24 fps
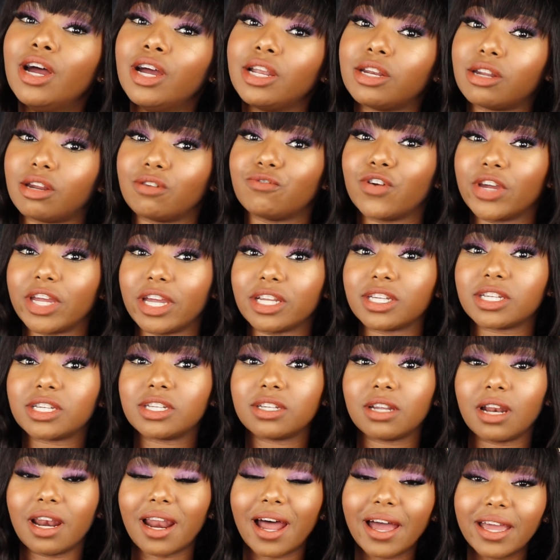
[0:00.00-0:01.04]
Don't forget
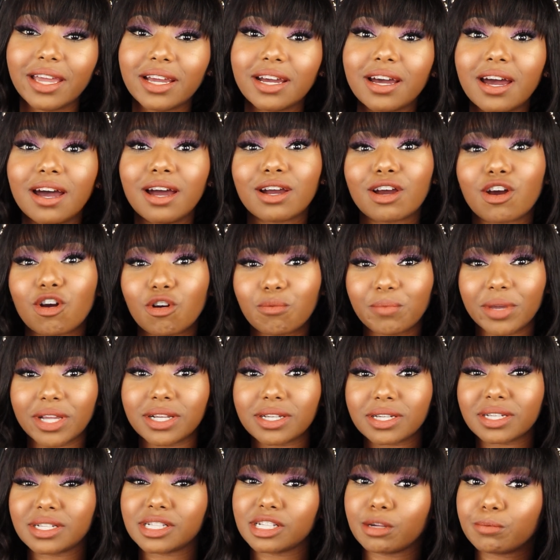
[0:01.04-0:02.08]
to like,
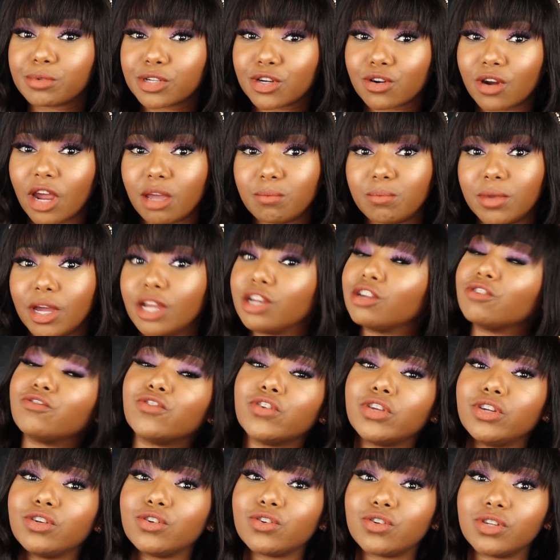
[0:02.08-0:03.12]
comment, subscribe, and if
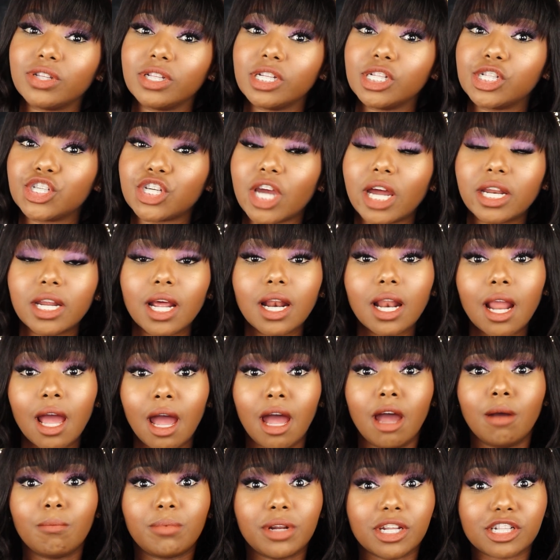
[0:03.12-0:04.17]
you're new to this channel,
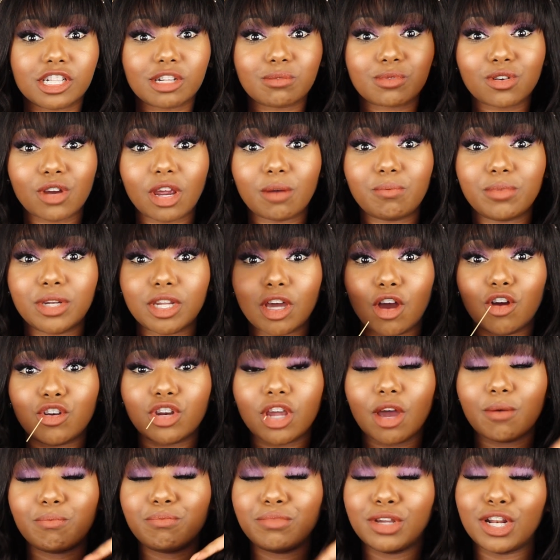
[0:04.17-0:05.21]
please subscribe down
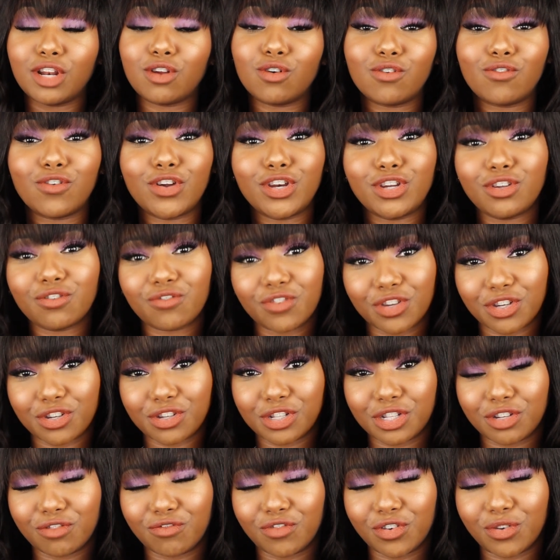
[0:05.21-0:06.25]
below for new
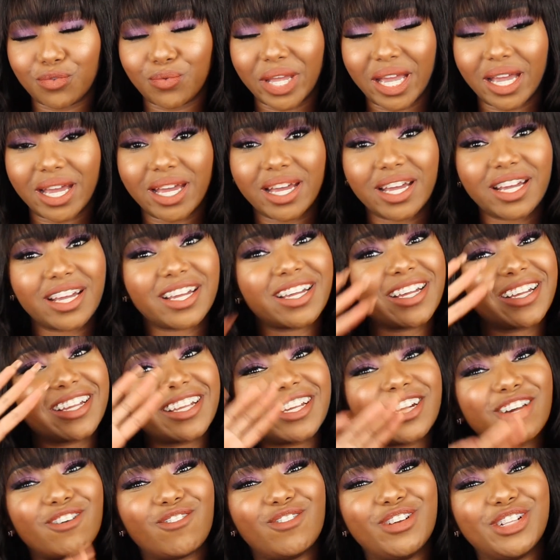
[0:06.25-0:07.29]
videos every week.
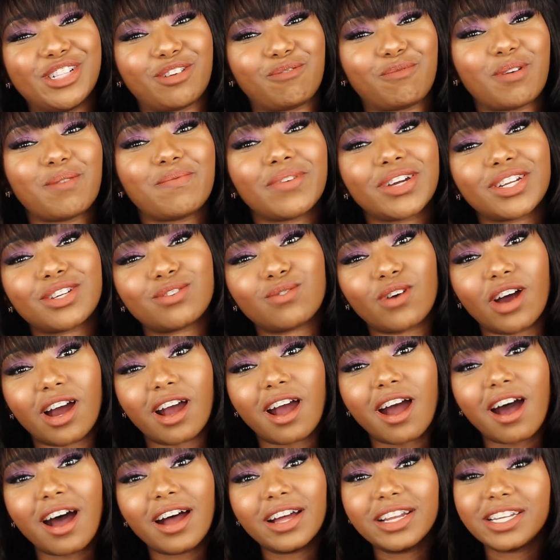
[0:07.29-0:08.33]
Always remember to work
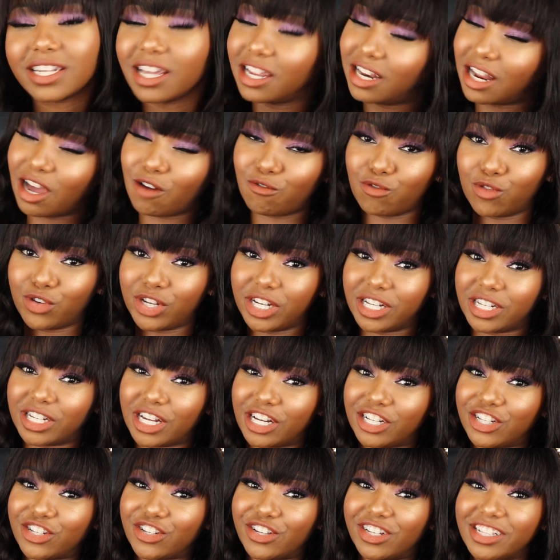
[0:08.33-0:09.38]
hard and have good
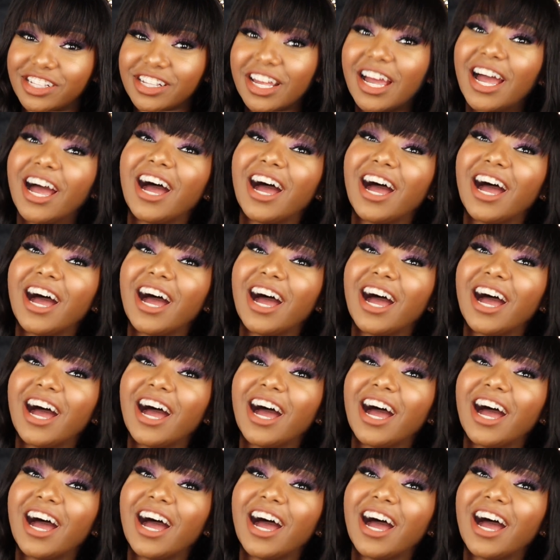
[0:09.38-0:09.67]
intentions.